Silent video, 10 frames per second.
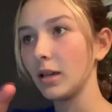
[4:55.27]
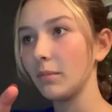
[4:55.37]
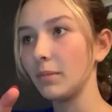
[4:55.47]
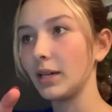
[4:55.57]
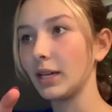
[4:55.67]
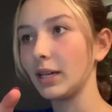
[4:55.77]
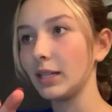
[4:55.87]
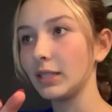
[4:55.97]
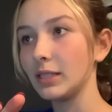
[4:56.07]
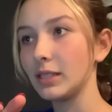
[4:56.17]

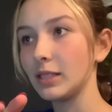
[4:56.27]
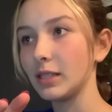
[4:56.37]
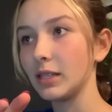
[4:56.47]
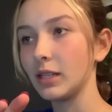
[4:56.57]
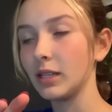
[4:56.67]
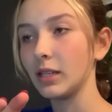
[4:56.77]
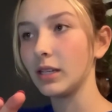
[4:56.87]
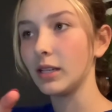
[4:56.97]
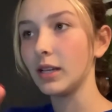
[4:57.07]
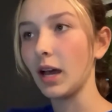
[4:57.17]
because
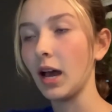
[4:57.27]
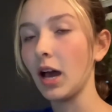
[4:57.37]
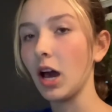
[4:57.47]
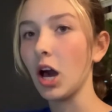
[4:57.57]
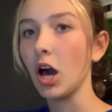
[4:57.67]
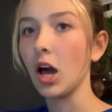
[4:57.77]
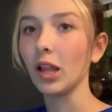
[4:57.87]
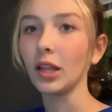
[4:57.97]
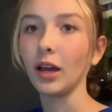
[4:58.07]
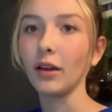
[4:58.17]
not
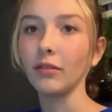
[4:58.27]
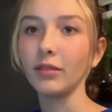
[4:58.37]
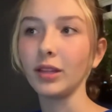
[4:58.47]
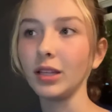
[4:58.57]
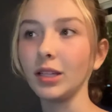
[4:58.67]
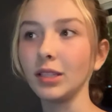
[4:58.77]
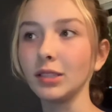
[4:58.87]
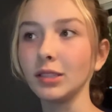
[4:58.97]
all of the